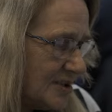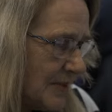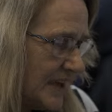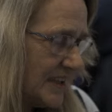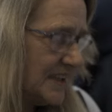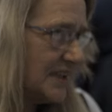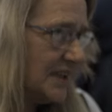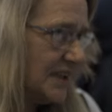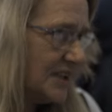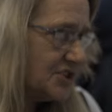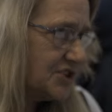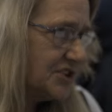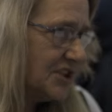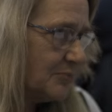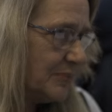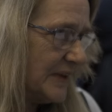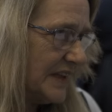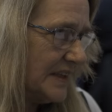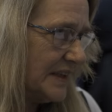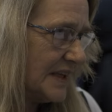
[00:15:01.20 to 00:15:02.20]
the medication
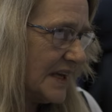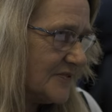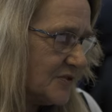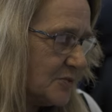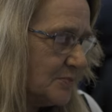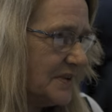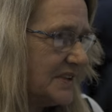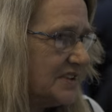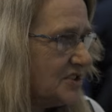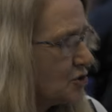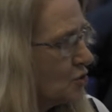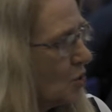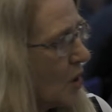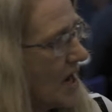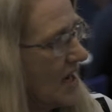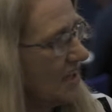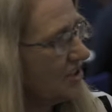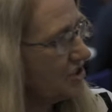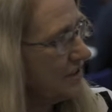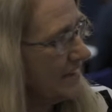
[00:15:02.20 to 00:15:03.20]
they're being given, but it's
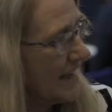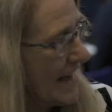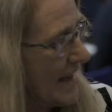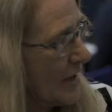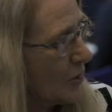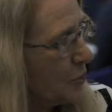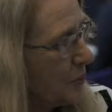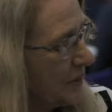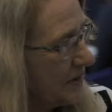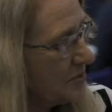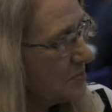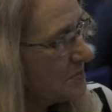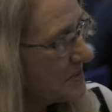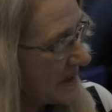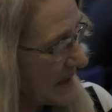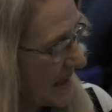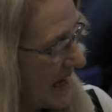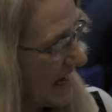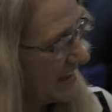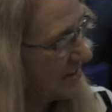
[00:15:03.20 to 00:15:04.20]
not actually helping them,
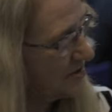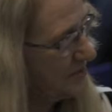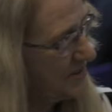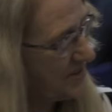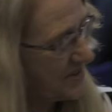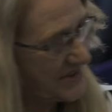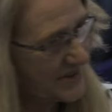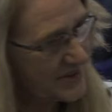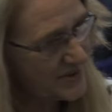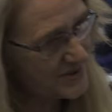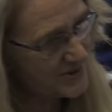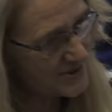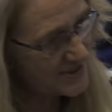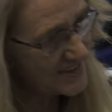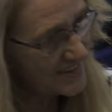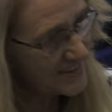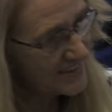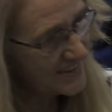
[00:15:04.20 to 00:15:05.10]
that the cannabis does.